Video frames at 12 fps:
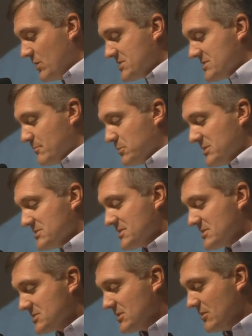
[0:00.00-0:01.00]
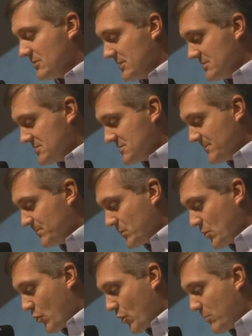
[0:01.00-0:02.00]
with simplistic slogans
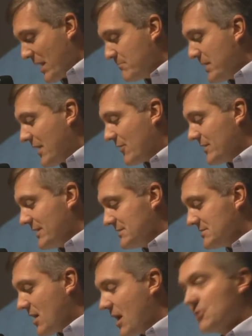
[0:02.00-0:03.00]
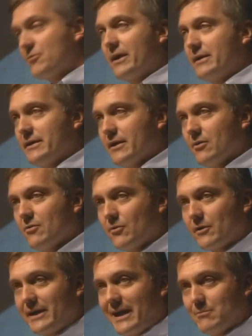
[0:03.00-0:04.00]
or by parroting talk radio
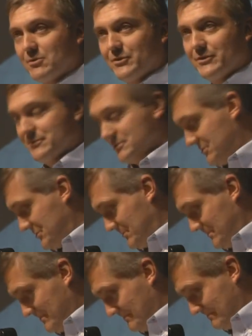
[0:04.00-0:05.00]
or cable news.